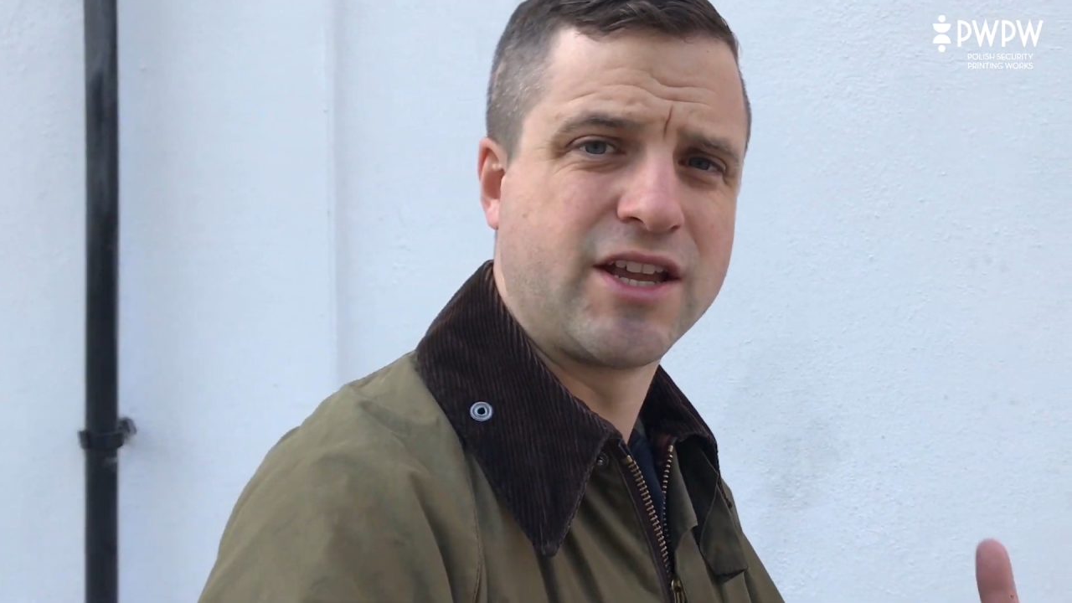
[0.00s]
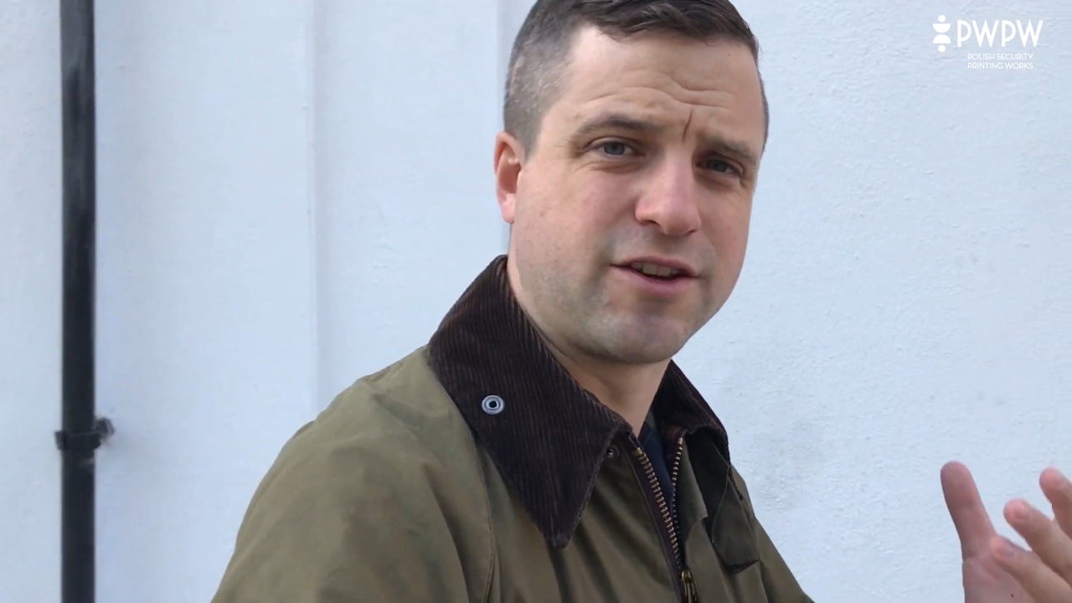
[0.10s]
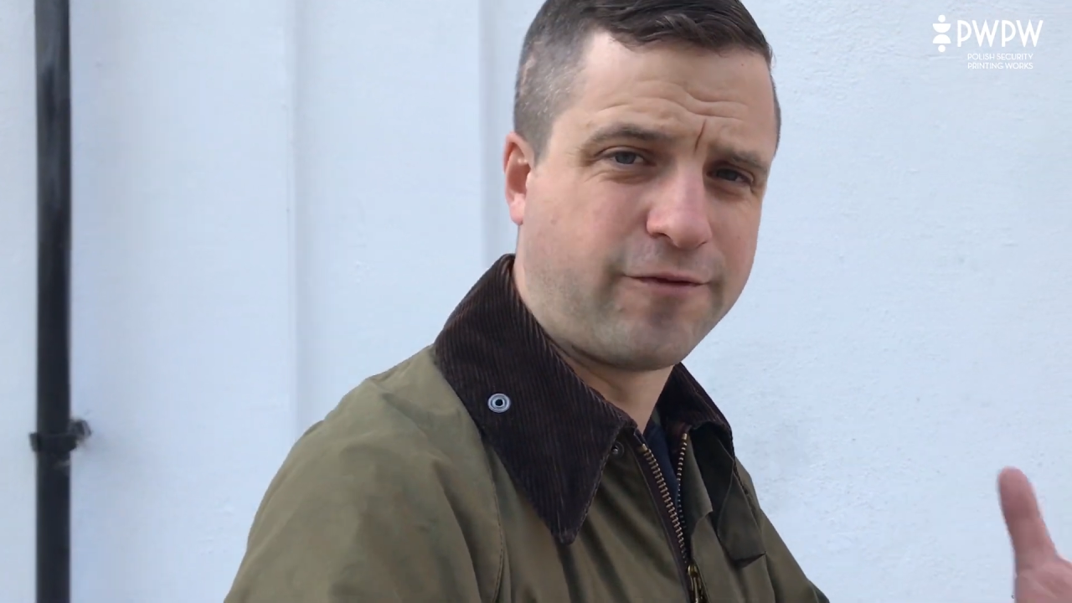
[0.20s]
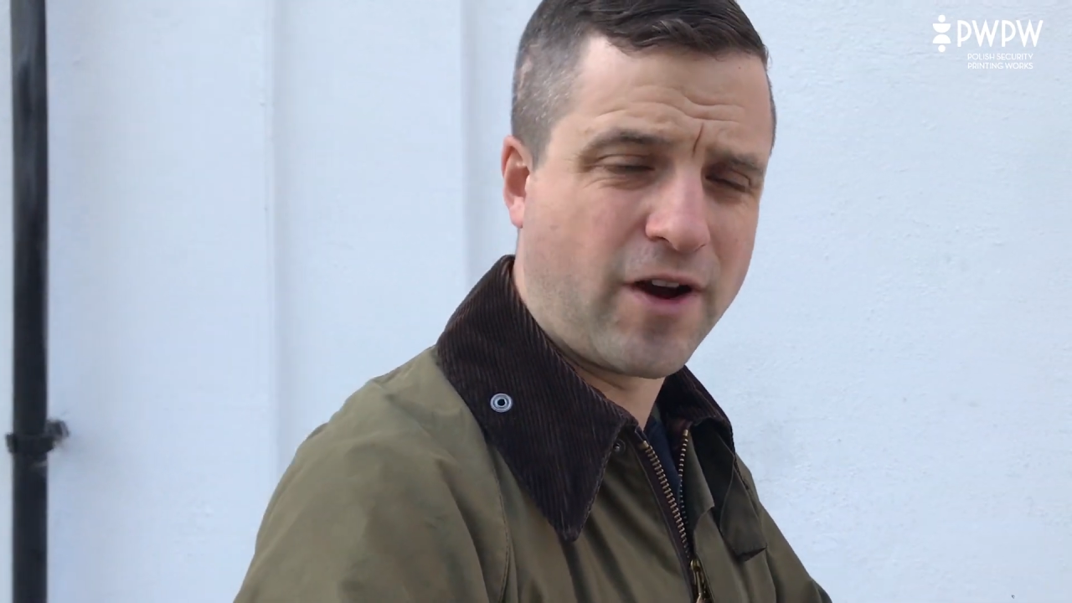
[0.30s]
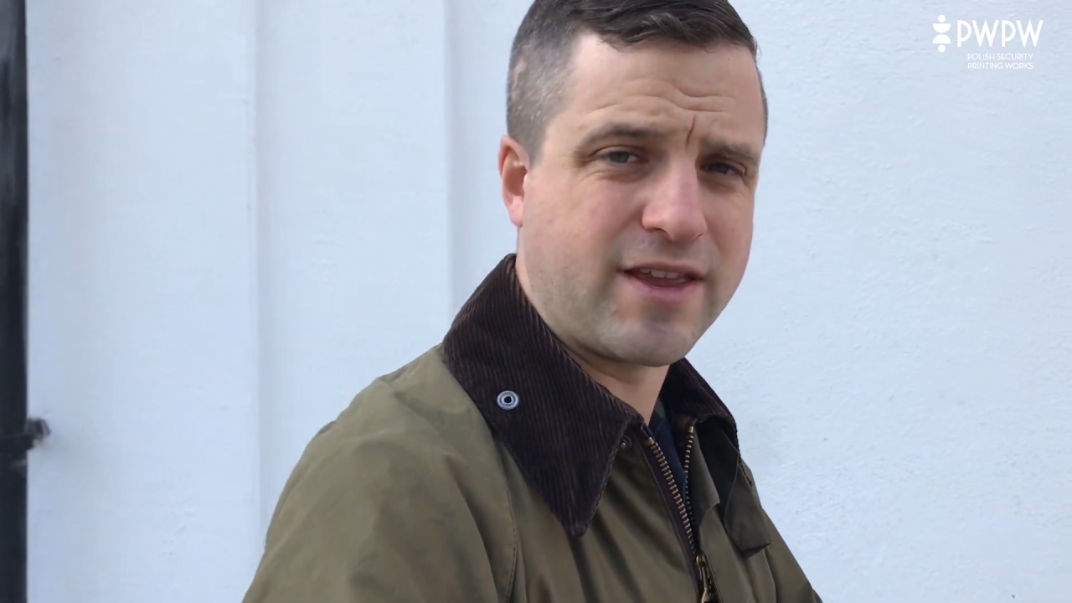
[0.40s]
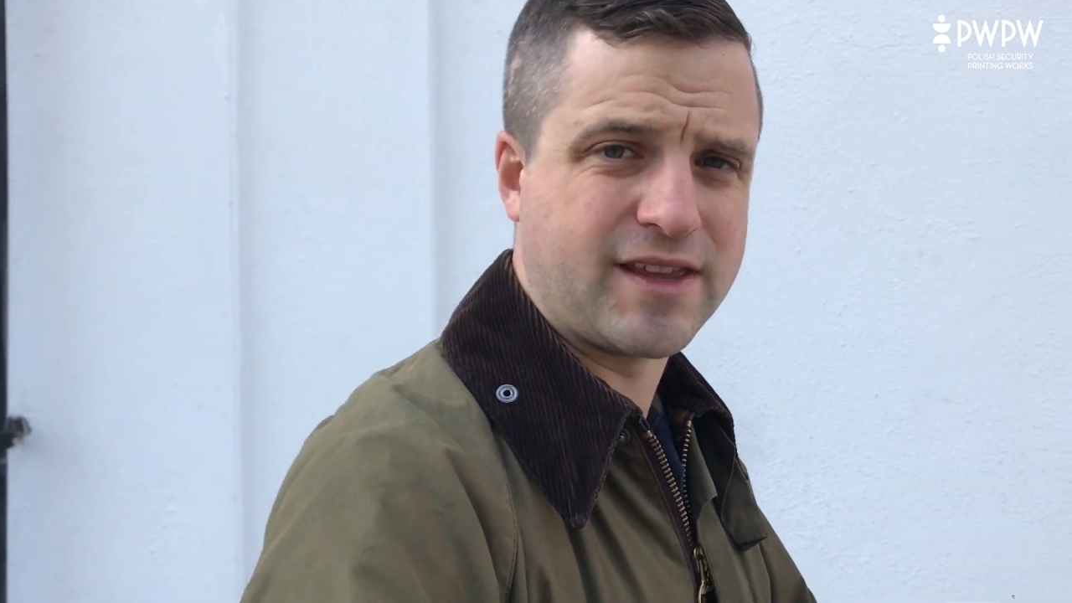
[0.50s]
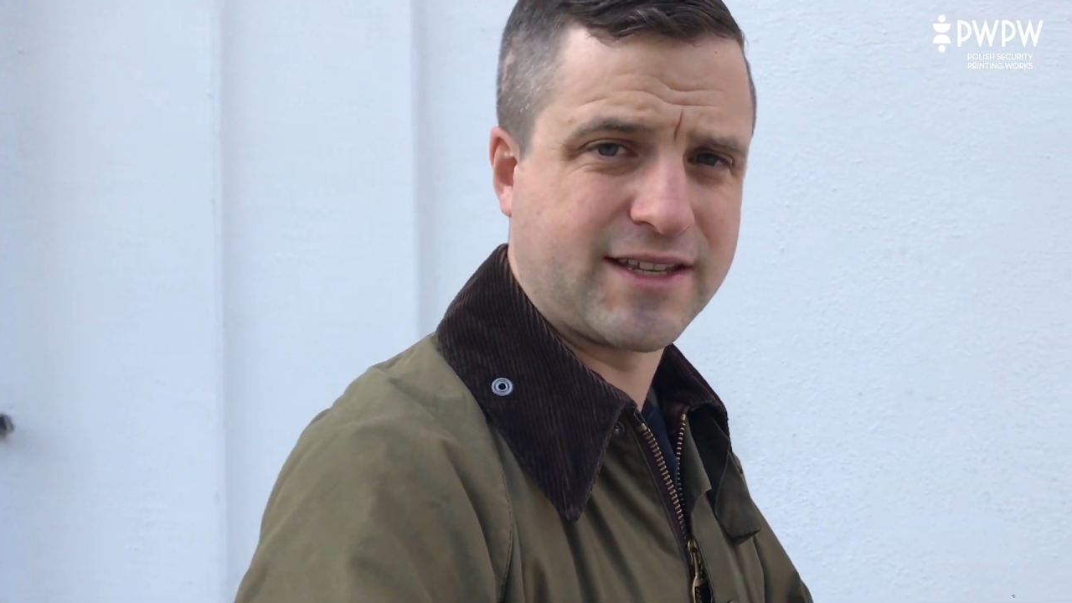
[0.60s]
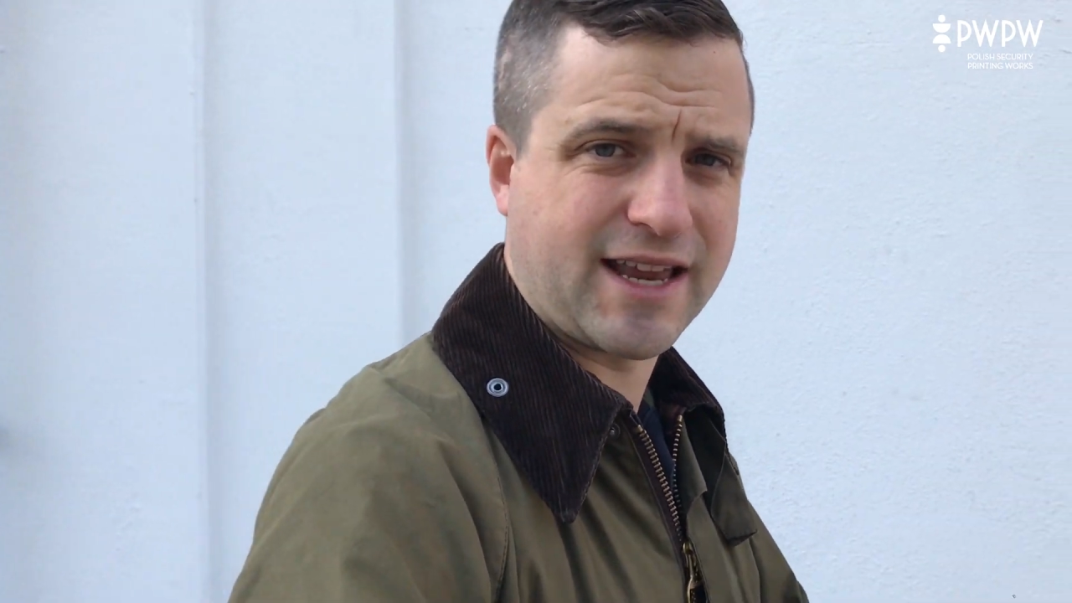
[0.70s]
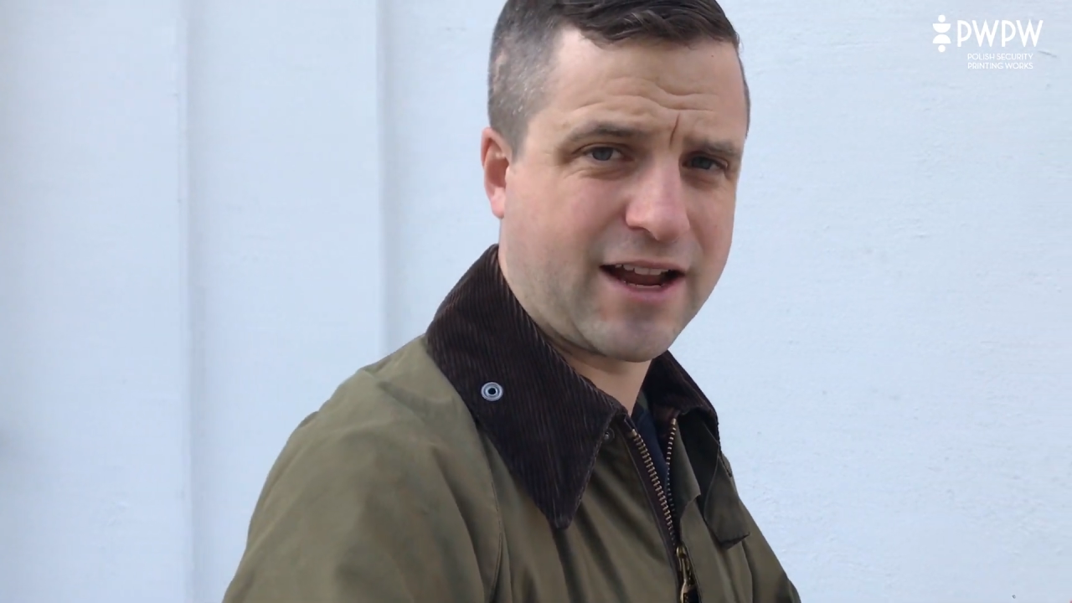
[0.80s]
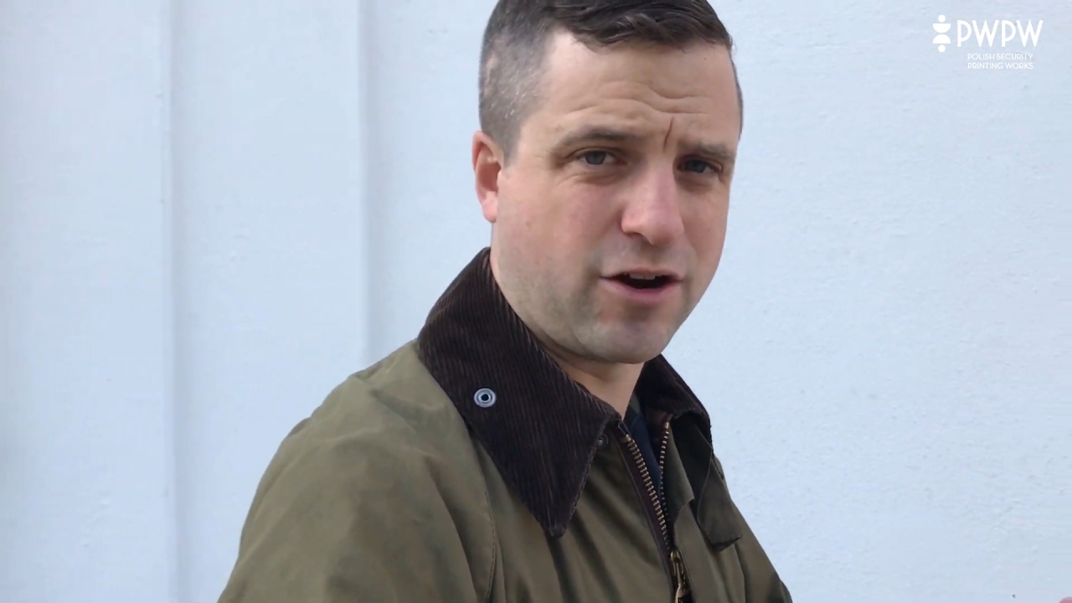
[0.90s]
to fight the
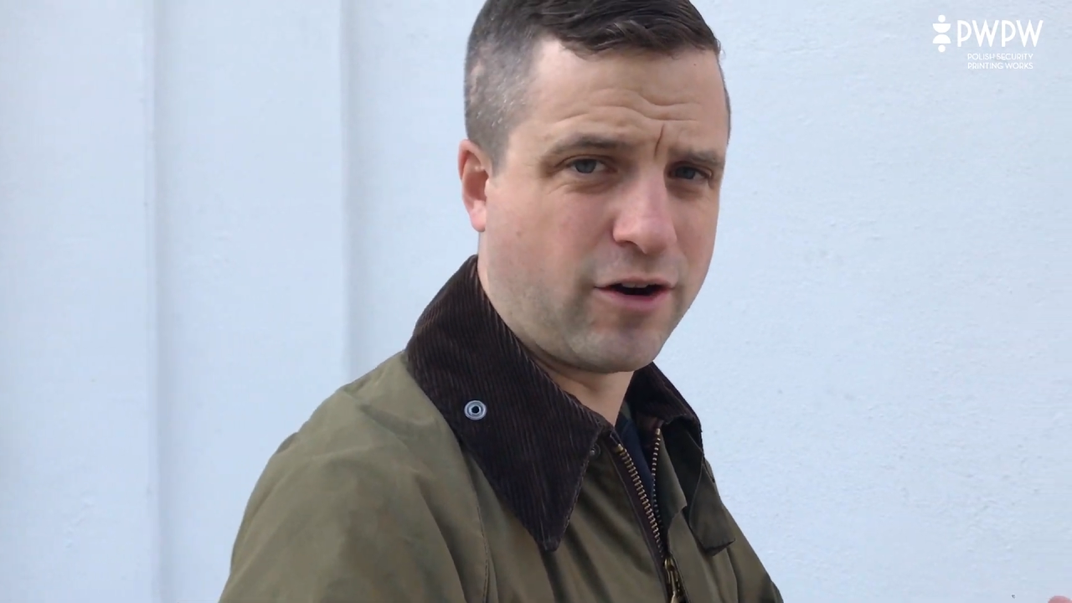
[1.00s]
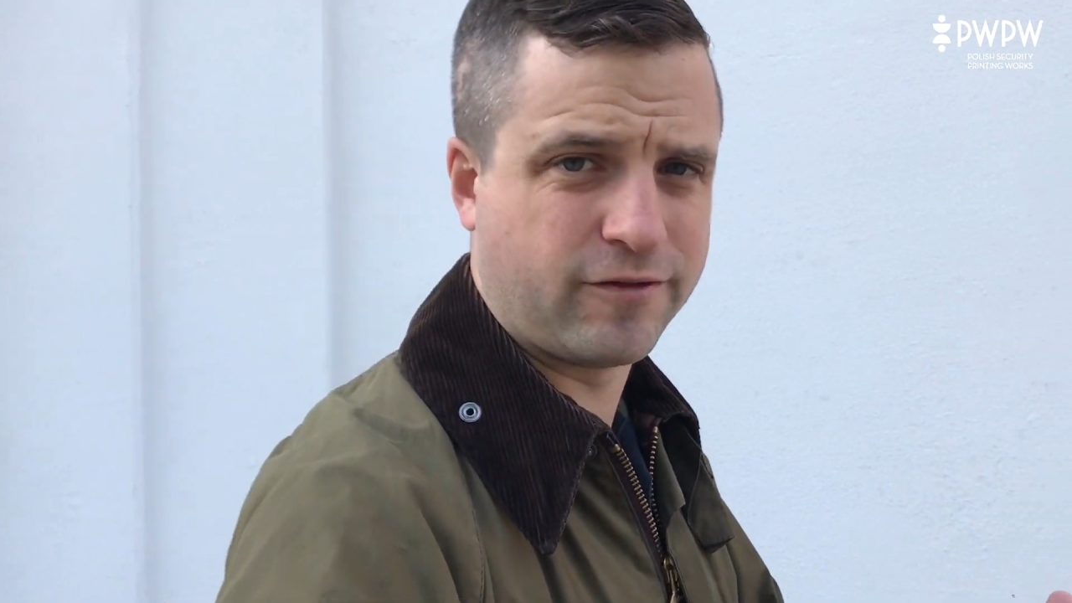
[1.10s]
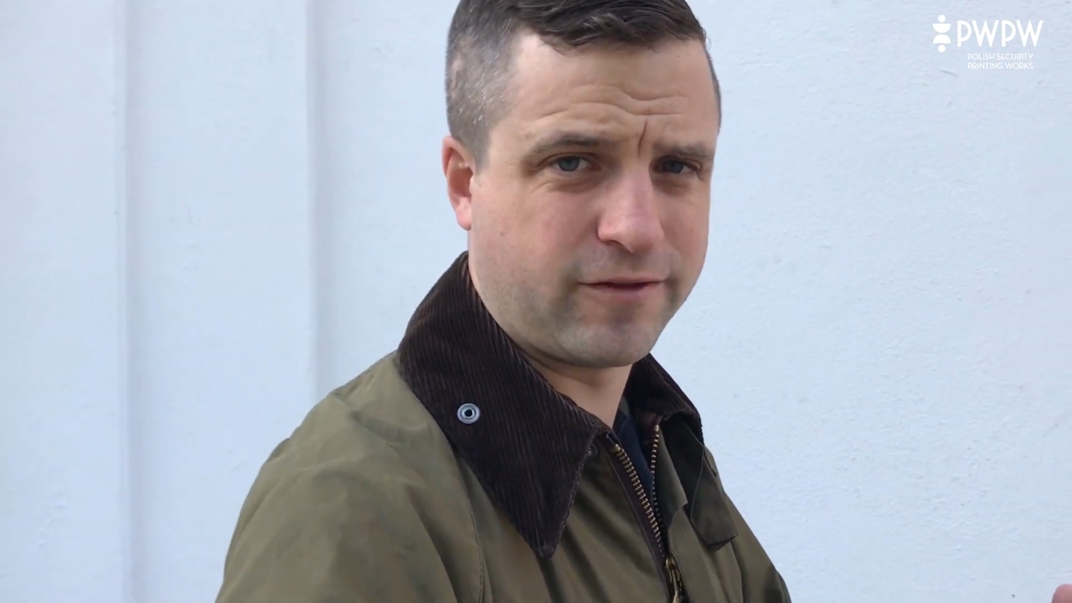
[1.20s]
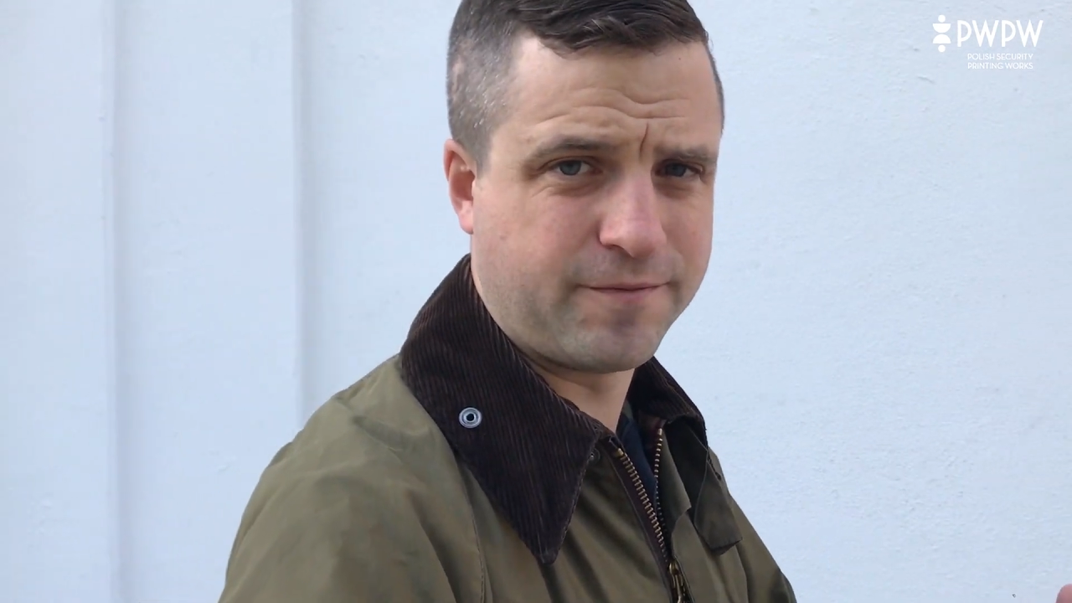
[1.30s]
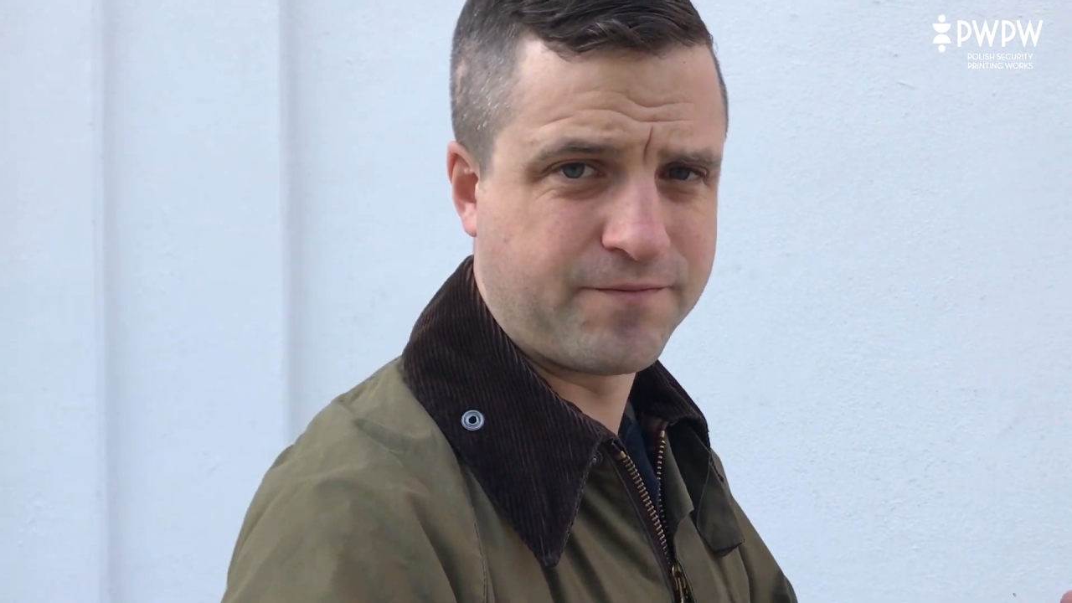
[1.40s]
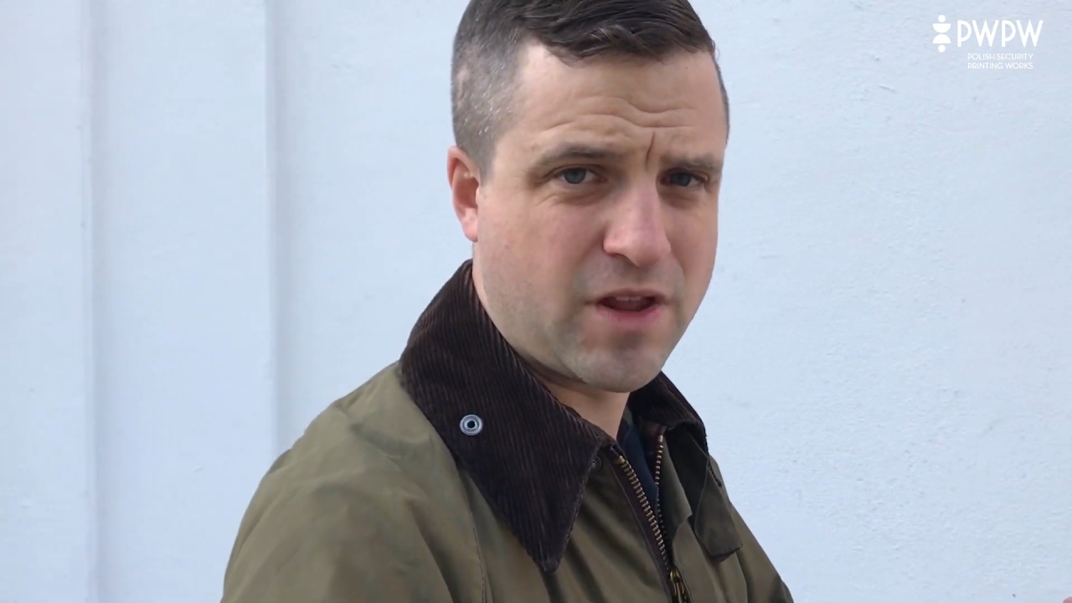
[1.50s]
attack off.